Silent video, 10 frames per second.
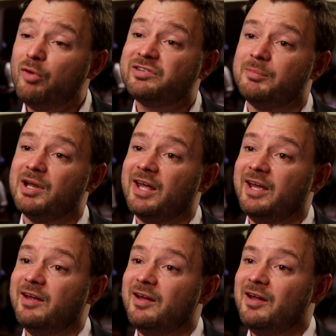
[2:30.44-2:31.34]

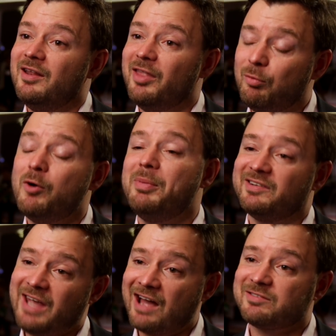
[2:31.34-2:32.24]
ultimately, there will be
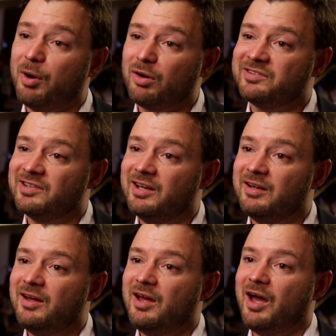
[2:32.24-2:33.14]
a tax policy,
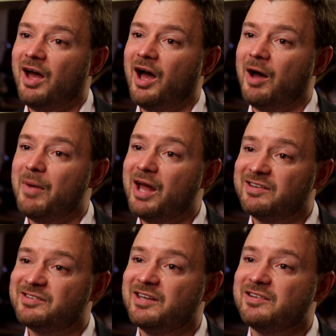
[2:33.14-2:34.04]
a
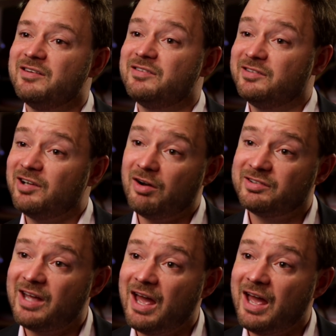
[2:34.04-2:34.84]
decision to charge